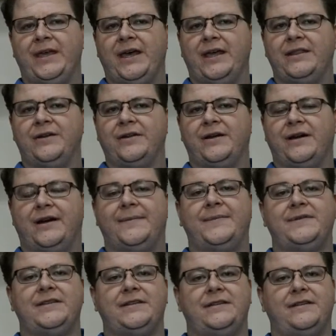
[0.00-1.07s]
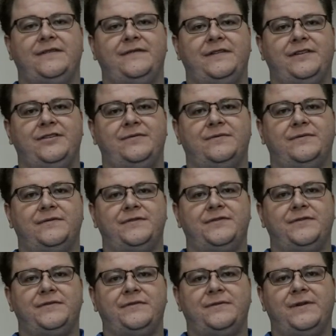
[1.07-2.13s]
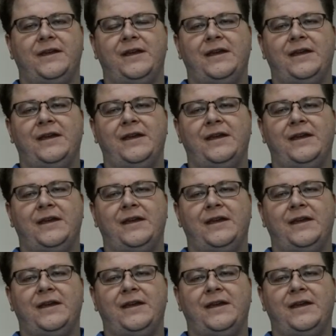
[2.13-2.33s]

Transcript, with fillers: and they're competent individuals who